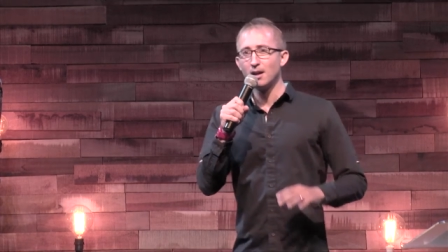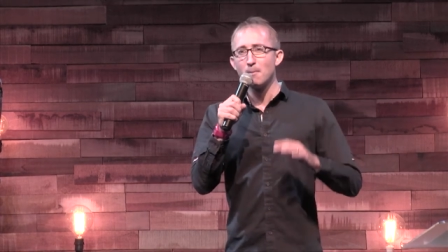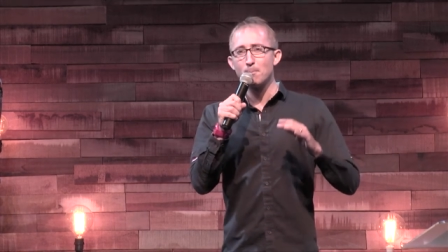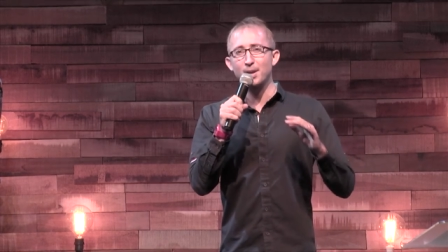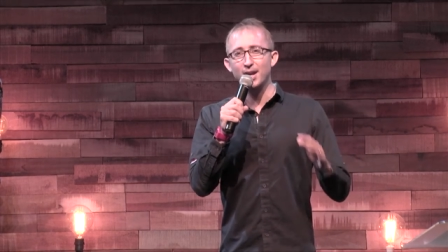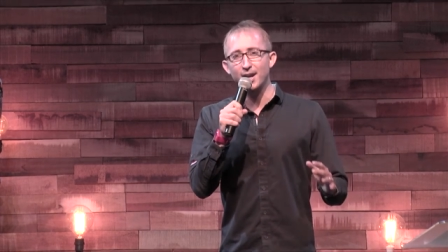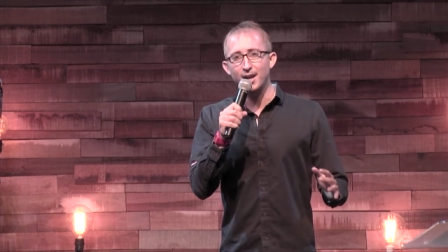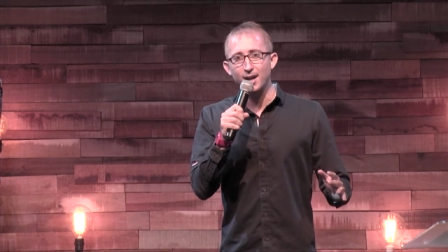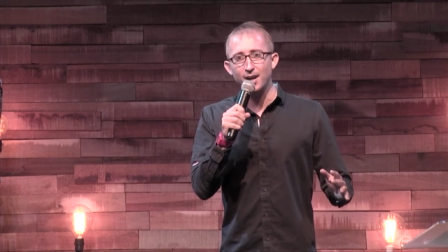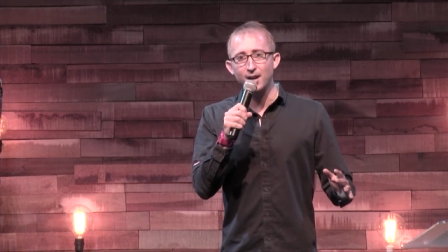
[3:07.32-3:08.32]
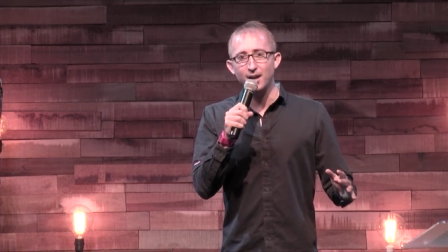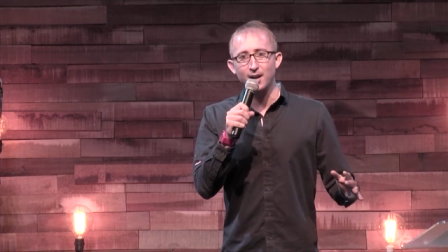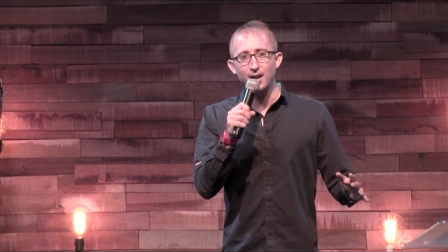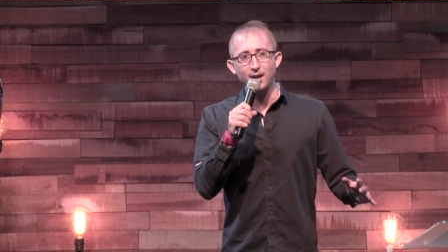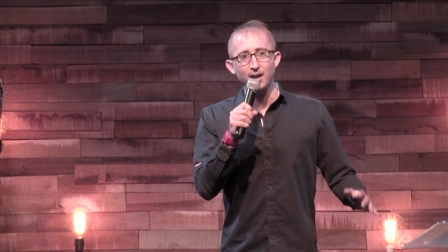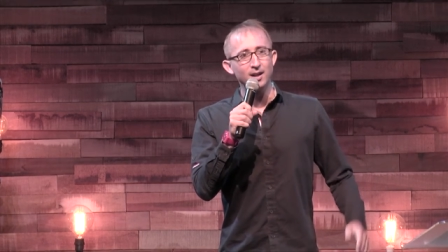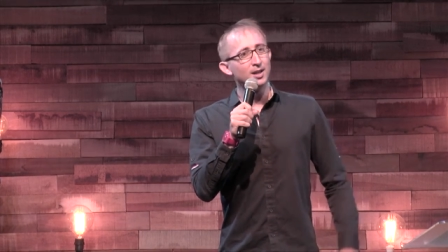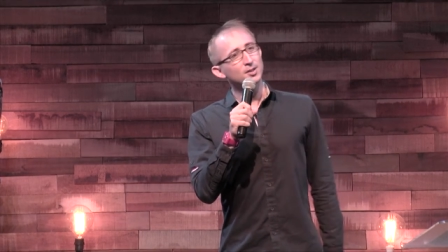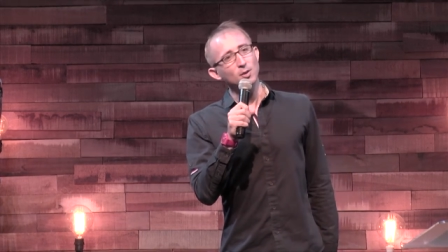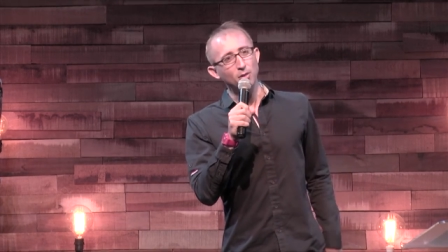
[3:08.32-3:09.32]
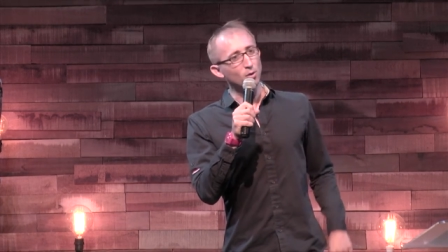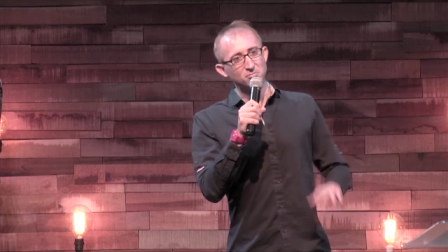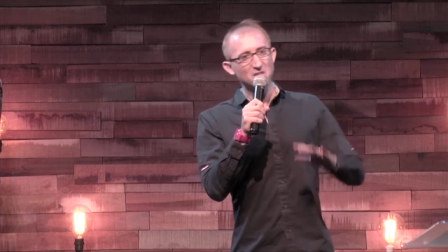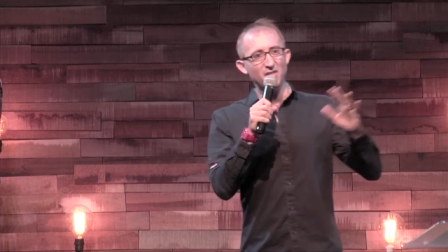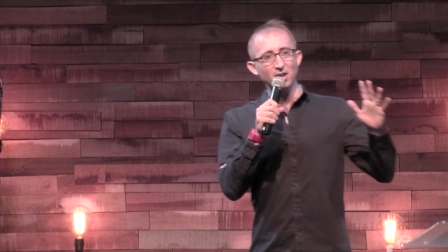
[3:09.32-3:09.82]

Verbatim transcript: Brrr. So I thought nothing